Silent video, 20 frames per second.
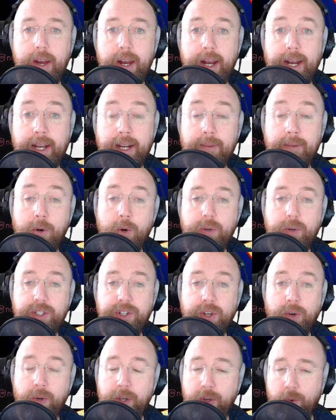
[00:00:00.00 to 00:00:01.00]
And I'm always
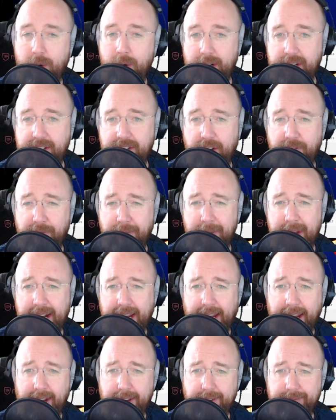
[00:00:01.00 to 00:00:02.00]
going to want to self
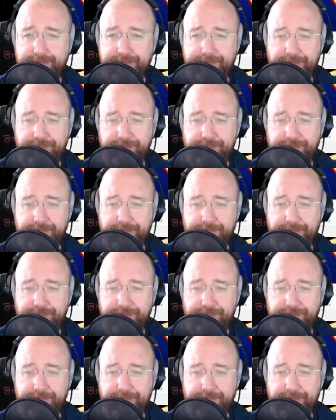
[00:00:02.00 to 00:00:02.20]
medicate